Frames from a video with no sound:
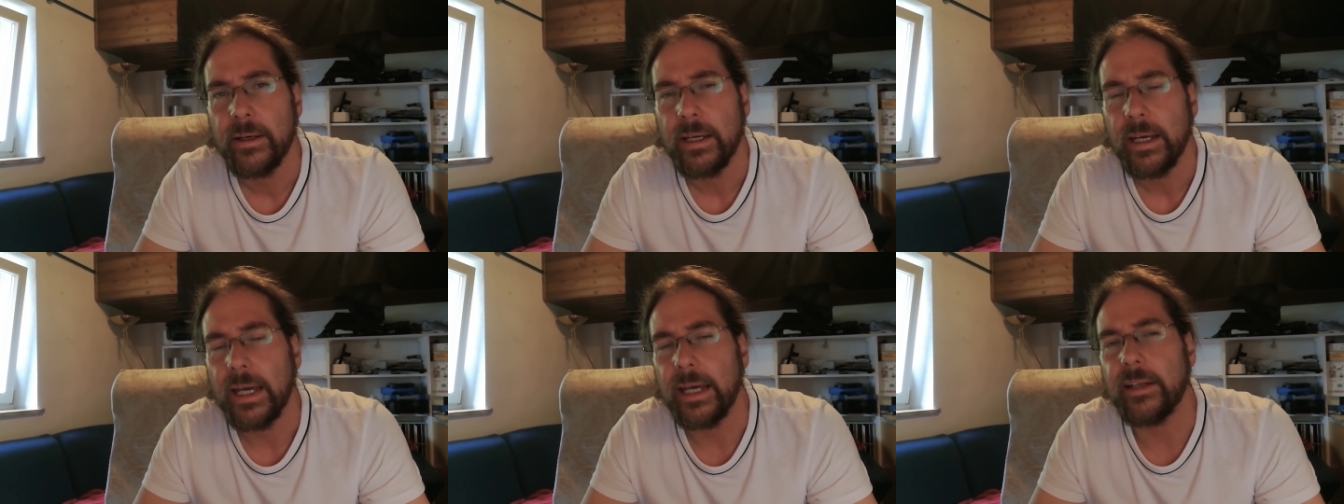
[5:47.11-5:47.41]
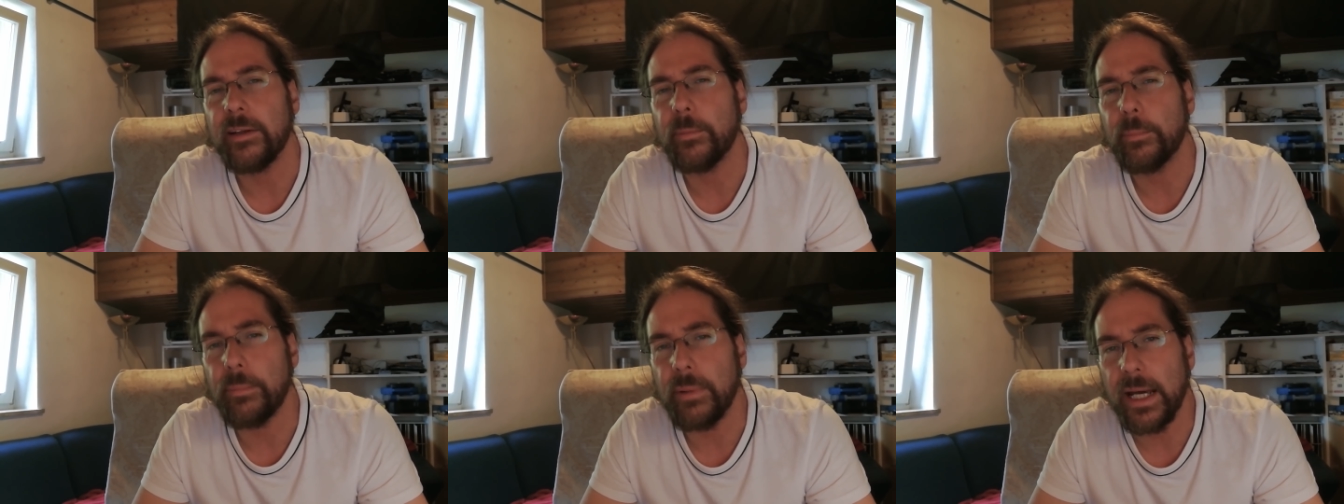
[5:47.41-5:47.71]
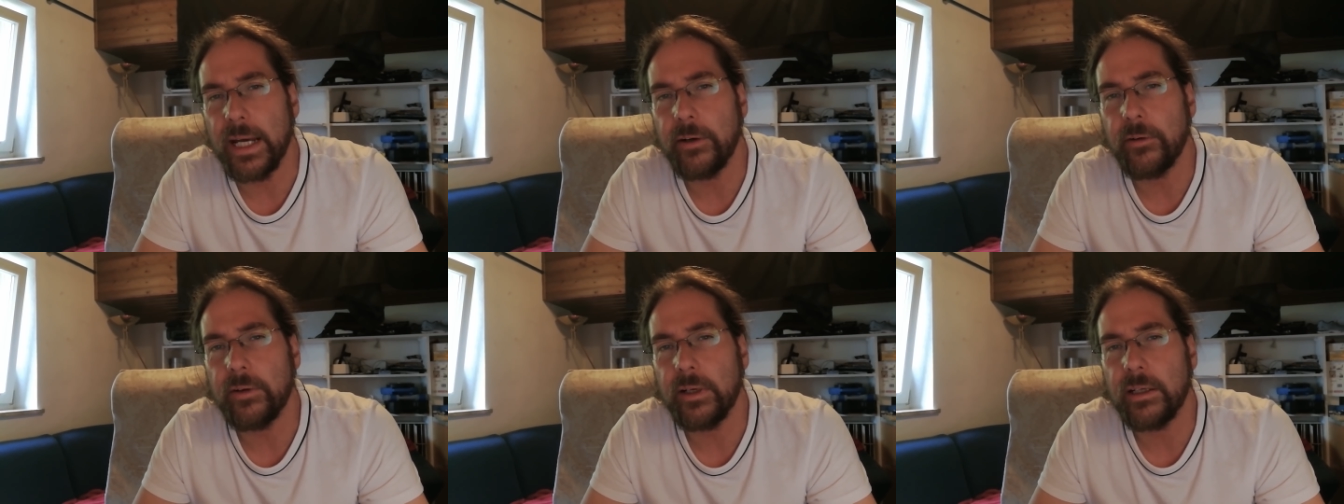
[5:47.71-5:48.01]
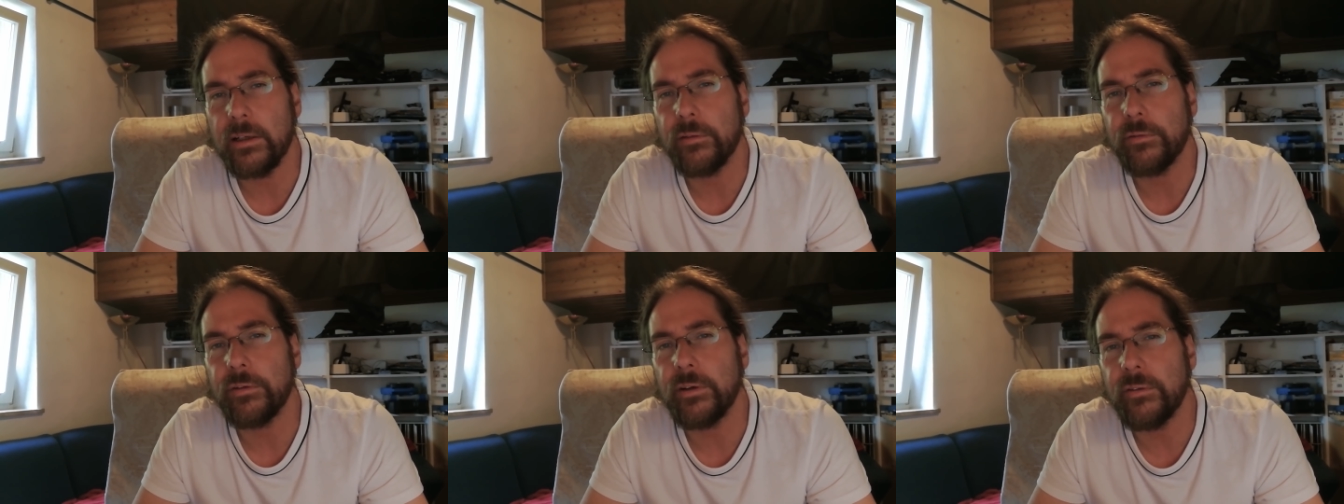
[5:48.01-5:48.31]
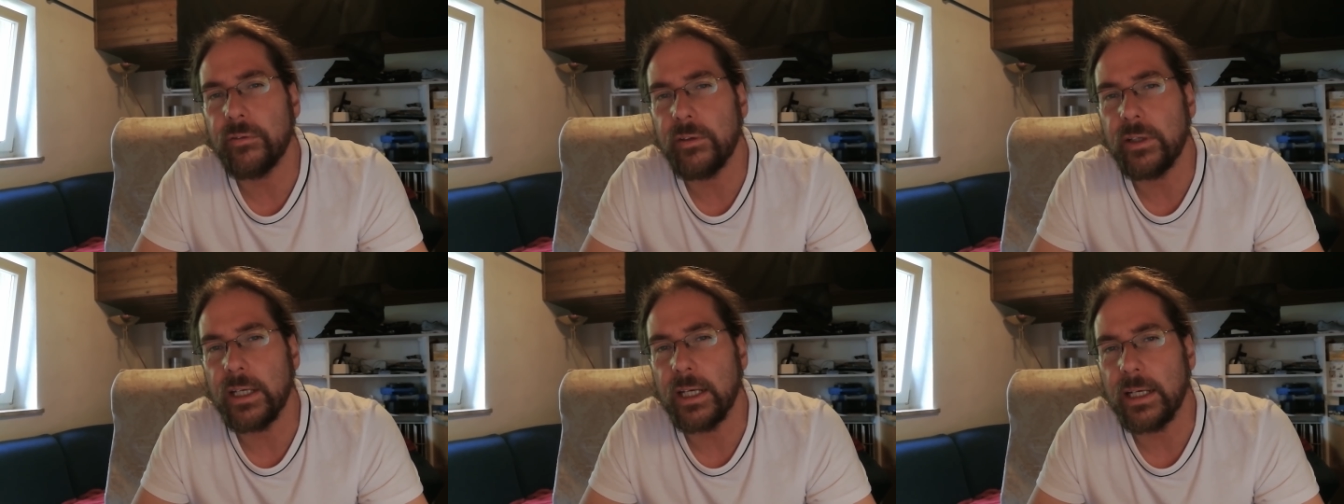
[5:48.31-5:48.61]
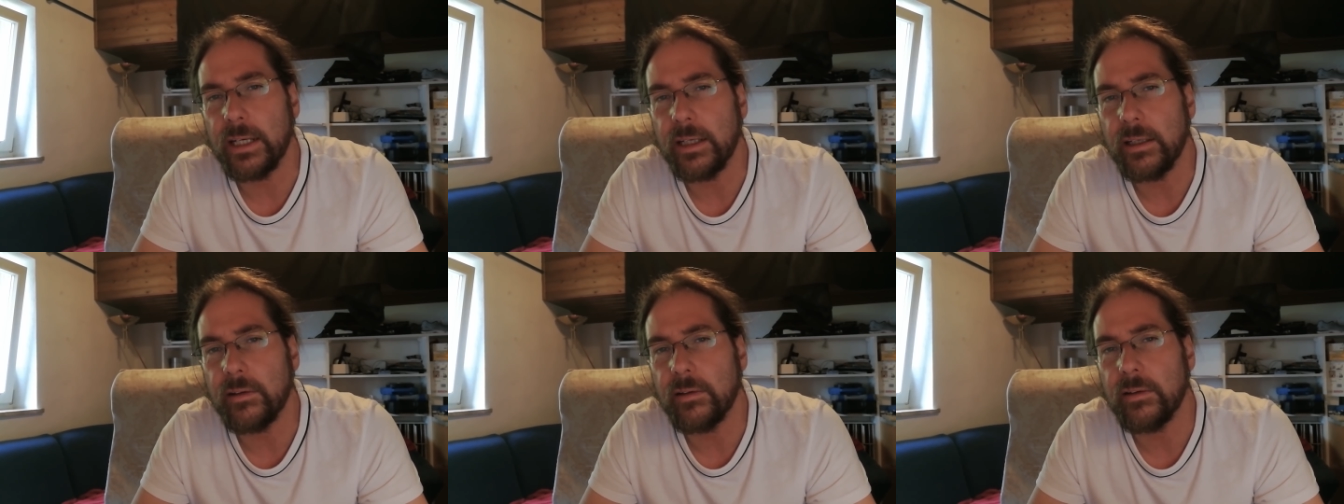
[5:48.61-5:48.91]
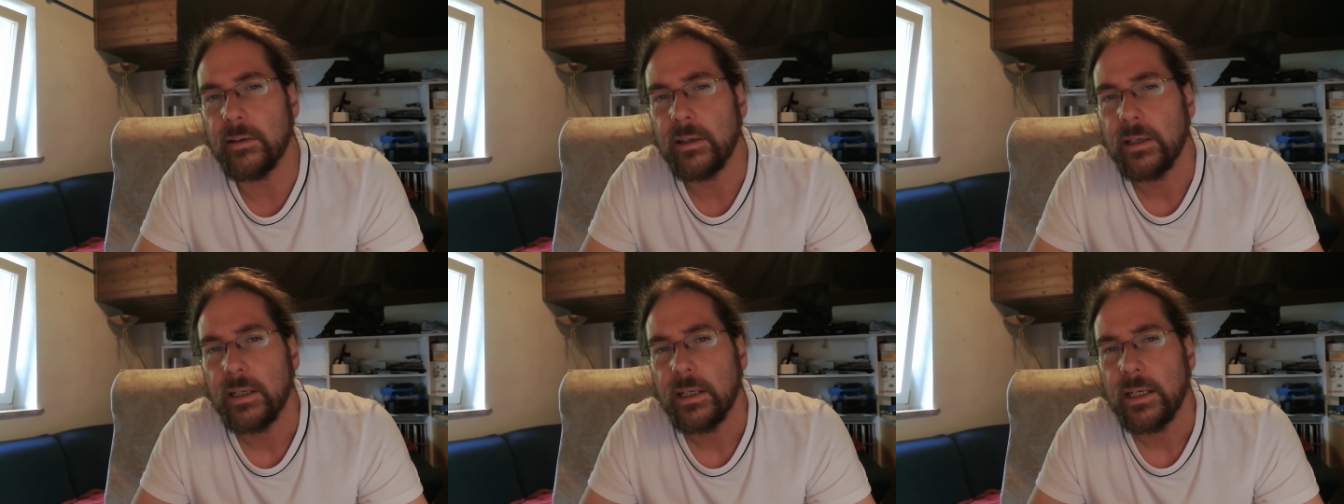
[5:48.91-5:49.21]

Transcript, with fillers: And the battery in the 58